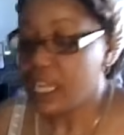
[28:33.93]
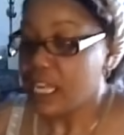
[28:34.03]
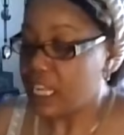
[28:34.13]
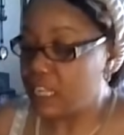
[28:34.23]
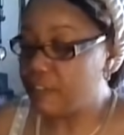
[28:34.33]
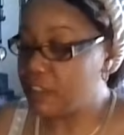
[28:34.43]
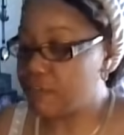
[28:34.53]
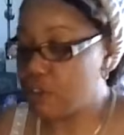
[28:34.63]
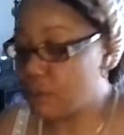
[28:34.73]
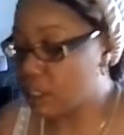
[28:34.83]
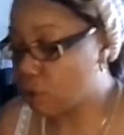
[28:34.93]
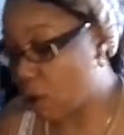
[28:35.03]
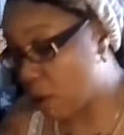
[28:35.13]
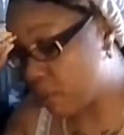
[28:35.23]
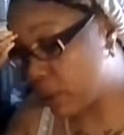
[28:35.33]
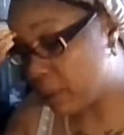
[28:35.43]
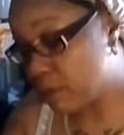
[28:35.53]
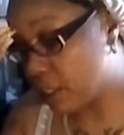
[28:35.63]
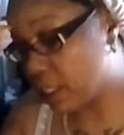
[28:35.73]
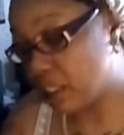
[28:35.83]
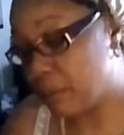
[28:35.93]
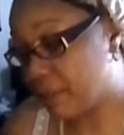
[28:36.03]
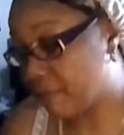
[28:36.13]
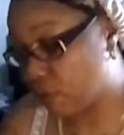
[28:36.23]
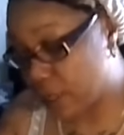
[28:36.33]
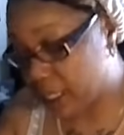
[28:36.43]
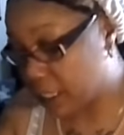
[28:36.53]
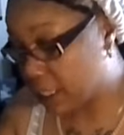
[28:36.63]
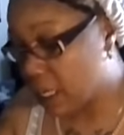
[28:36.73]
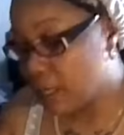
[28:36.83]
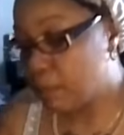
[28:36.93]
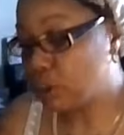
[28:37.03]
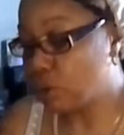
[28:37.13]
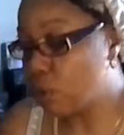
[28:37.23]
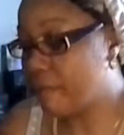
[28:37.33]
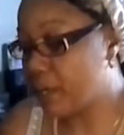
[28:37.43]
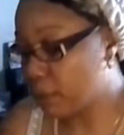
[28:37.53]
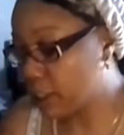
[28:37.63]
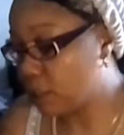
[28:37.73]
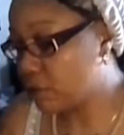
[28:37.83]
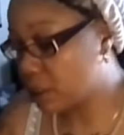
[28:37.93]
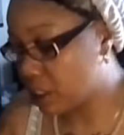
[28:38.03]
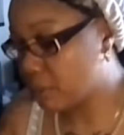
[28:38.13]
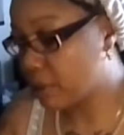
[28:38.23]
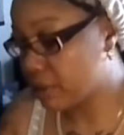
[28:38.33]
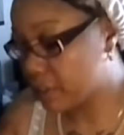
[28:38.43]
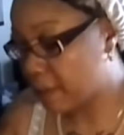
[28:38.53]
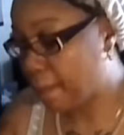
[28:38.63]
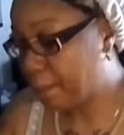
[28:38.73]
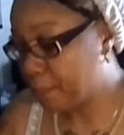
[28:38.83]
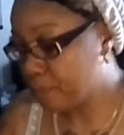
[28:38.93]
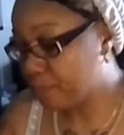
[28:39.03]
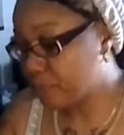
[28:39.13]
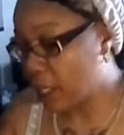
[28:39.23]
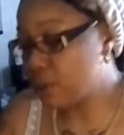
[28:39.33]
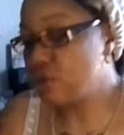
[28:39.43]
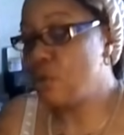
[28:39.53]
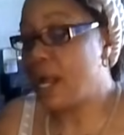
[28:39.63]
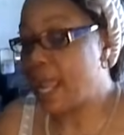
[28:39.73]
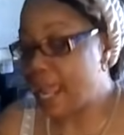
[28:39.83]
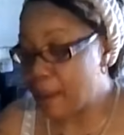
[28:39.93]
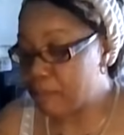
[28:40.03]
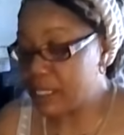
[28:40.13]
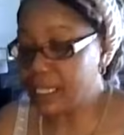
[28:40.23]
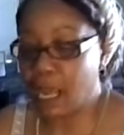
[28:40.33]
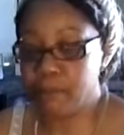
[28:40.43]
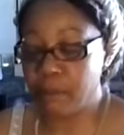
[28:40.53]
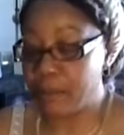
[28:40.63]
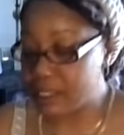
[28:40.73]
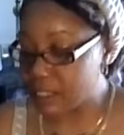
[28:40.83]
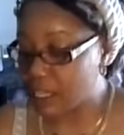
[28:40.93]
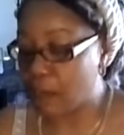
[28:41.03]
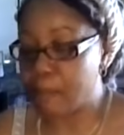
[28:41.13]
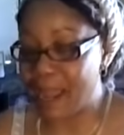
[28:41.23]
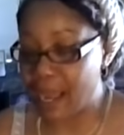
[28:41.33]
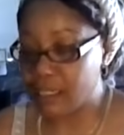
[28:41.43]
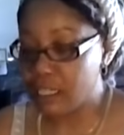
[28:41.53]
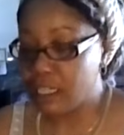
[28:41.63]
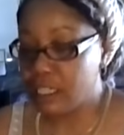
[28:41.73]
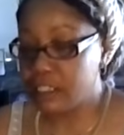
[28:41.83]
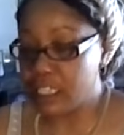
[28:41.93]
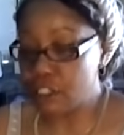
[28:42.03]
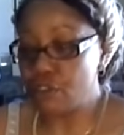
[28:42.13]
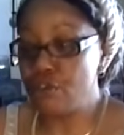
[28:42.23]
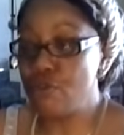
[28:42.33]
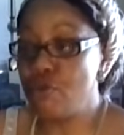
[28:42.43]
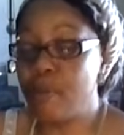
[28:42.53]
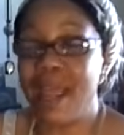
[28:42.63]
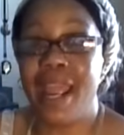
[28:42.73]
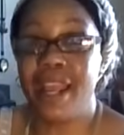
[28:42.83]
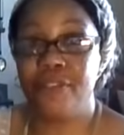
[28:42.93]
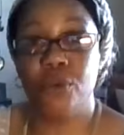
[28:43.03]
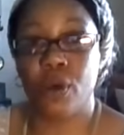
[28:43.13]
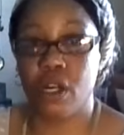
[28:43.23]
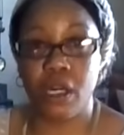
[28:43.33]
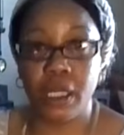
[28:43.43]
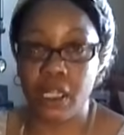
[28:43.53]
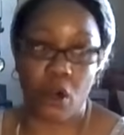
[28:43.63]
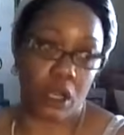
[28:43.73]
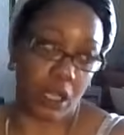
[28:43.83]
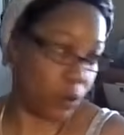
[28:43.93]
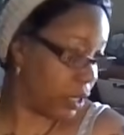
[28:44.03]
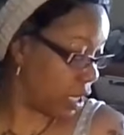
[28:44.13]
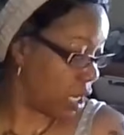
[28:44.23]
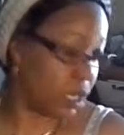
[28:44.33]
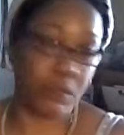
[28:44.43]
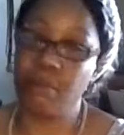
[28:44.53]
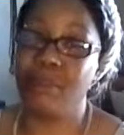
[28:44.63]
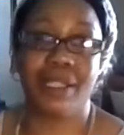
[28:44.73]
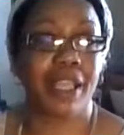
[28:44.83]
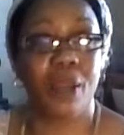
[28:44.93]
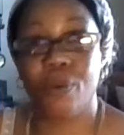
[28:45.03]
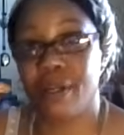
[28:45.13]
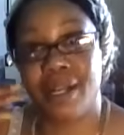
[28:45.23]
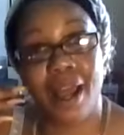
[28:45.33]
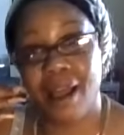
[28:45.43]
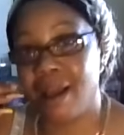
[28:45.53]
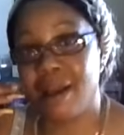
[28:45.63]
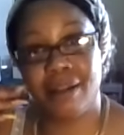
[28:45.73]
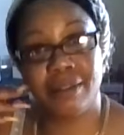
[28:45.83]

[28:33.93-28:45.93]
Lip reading: Even if you didn't grow up with them, it could have been a friend. But you were very close to this person. And you were happy and optimistic about this new path you were going on, but they were not.